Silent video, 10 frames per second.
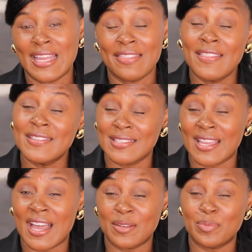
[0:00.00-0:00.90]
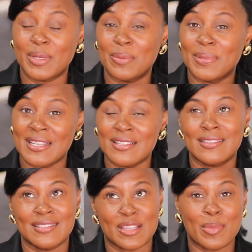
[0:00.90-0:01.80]
I think this is cotton, but because
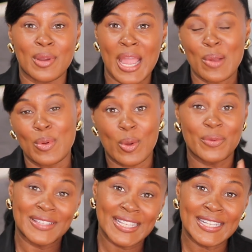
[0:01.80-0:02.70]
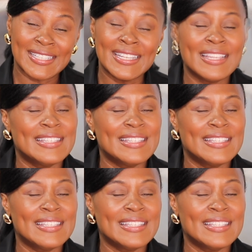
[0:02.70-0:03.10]
it's summer, I will go with linen.